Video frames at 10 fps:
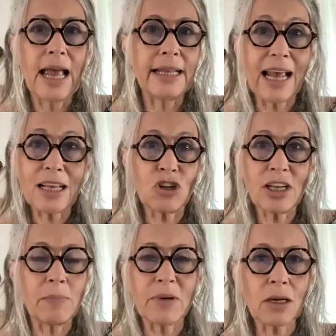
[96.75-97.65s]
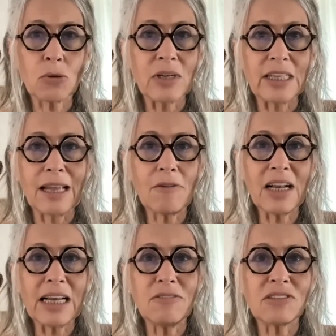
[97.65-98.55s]
And actually, Mercury
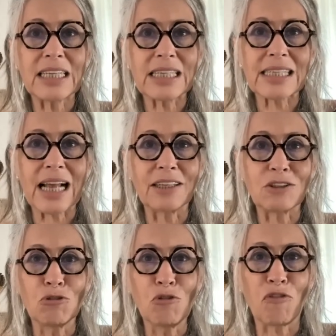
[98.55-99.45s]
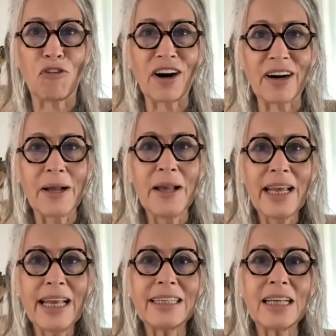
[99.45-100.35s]
never leaves the sun too far,
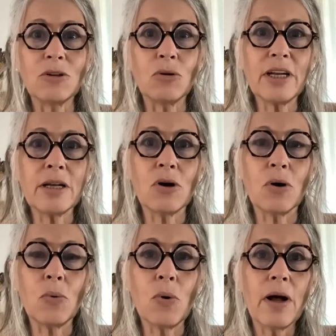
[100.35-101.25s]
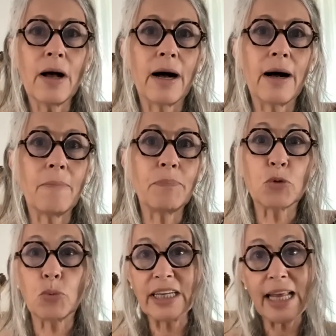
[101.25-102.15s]
it can only go um,
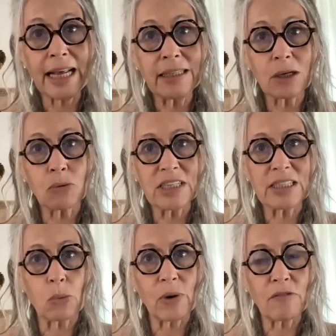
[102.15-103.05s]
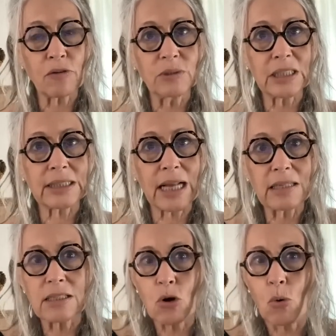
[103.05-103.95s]
28 degrees away from the
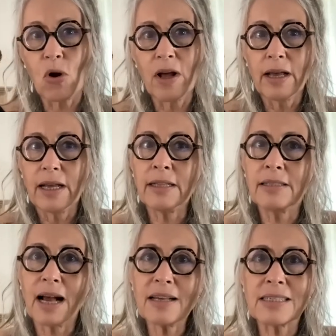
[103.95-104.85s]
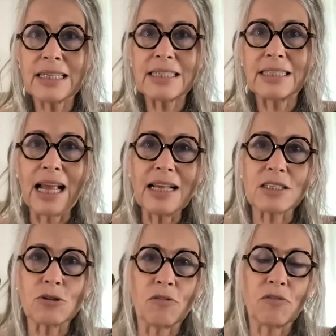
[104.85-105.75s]
sun. So it does this
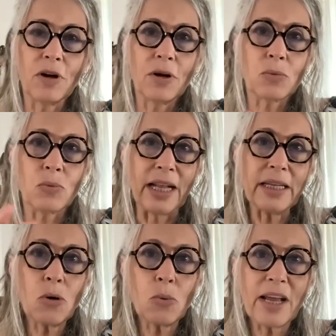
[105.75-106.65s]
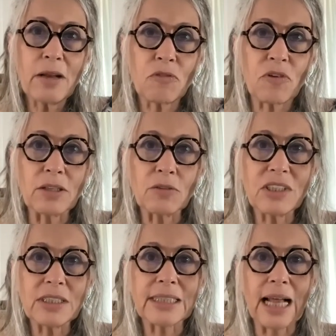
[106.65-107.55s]
dance of running away in front
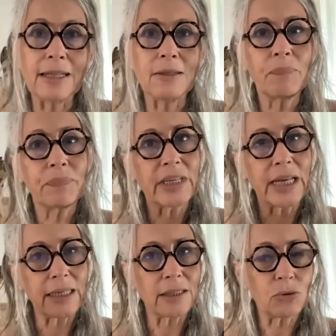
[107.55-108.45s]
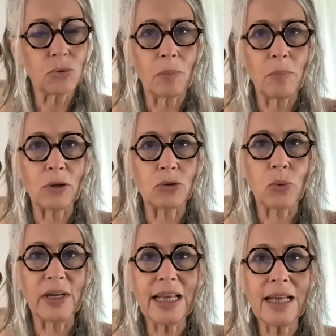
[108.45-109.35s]
of the sun, getting to about
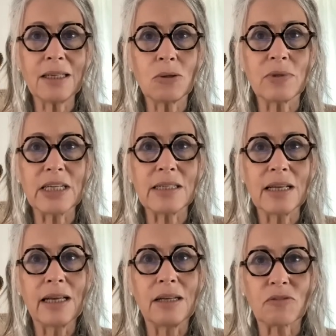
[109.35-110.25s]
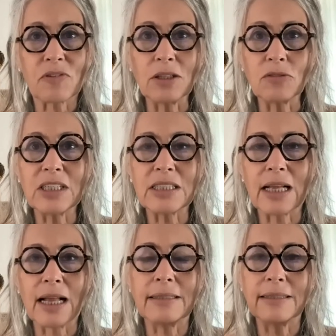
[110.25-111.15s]
28 degrees in front of the
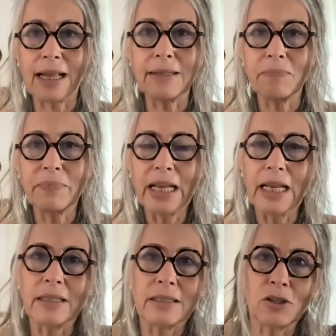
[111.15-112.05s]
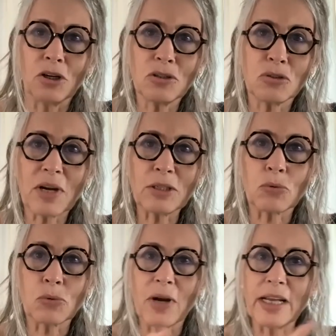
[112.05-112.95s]
sun, then it turns
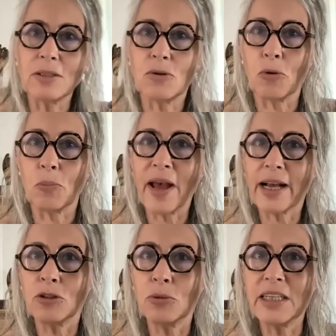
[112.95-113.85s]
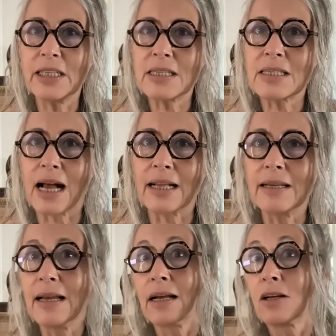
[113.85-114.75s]
retrograde, go back to meet the
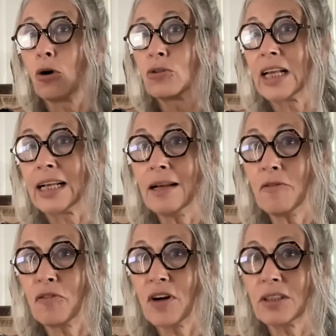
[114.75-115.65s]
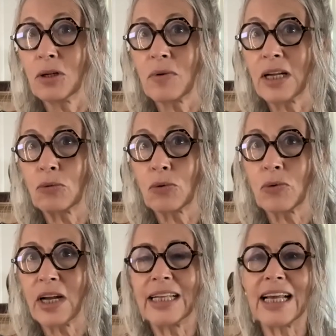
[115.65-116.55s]
sun, goes a little further
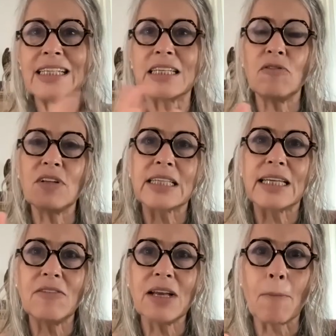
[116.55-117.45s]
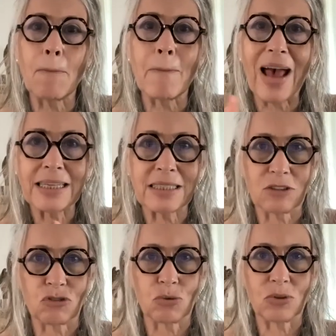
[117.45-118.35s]
retrograde as if it's giving a
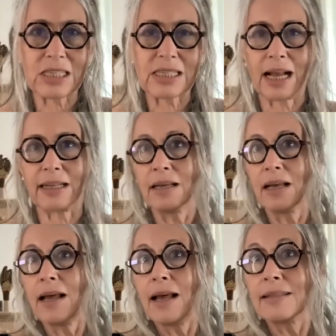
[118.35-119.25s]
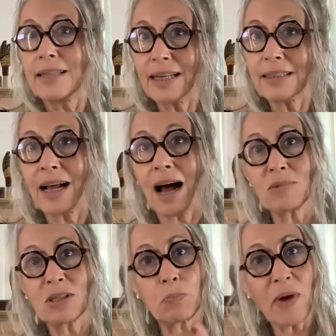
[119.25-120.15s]
message to the sun, then
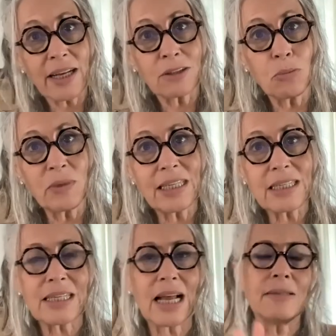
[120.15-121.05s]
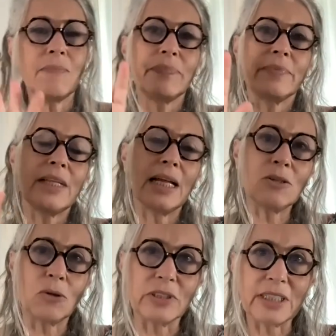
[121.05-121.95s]
comes back to meet the sun,
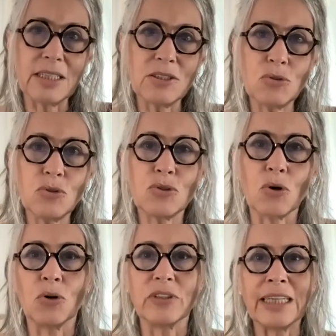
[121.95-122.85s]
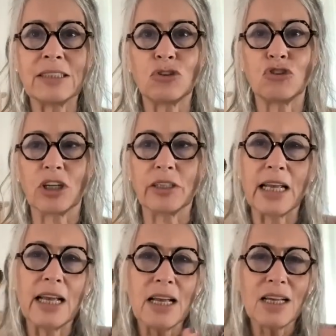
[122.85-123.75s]
then continues on its journey.